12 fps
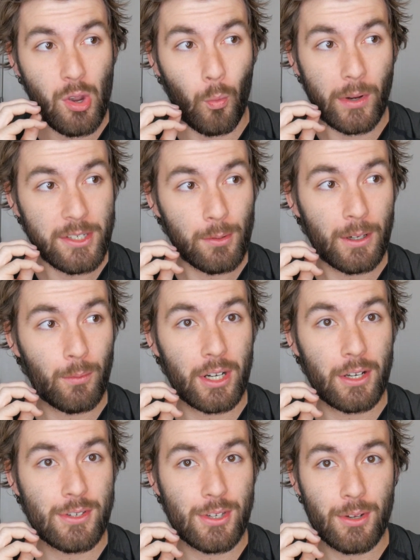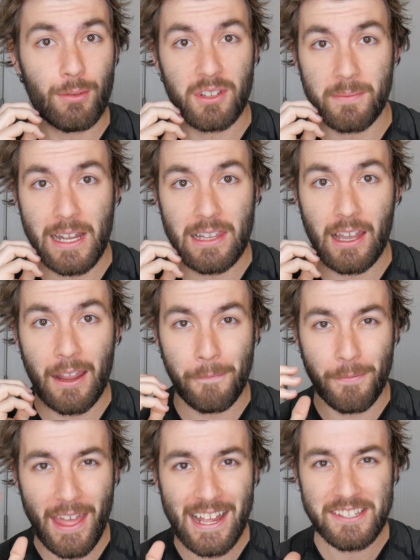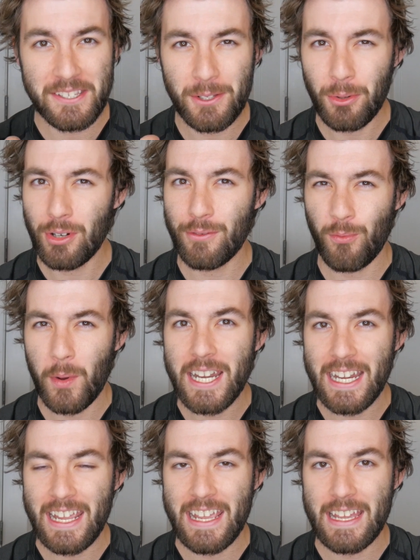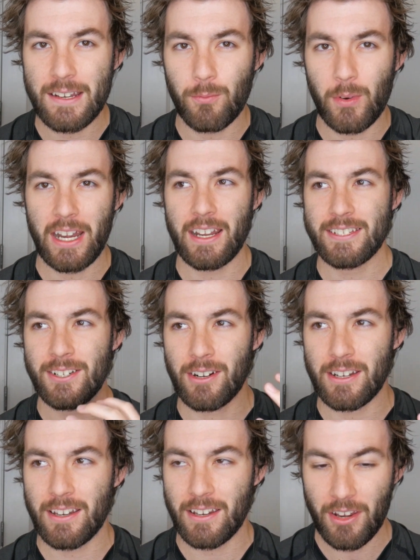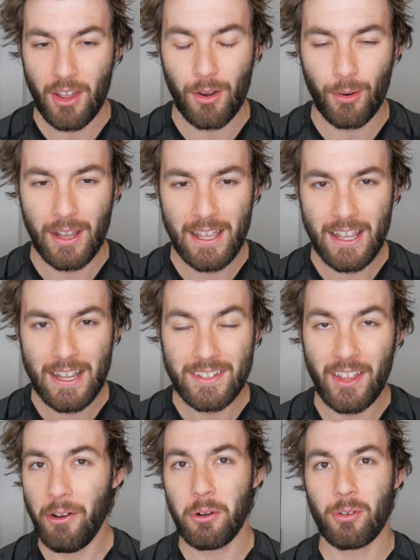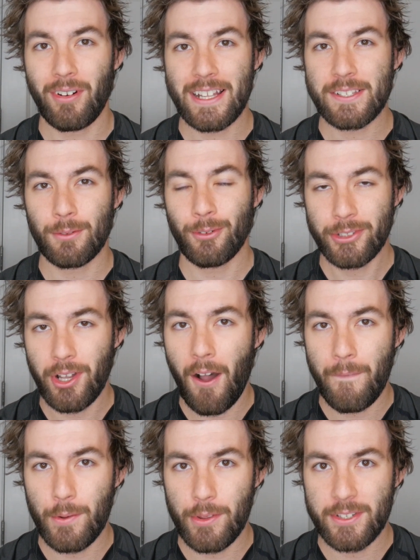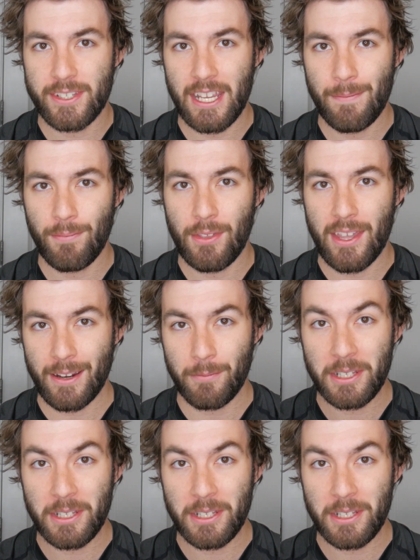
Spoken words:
what do I want to do with my life? That's sort of when it hit, when I started to know not all grad schools offer the same thing.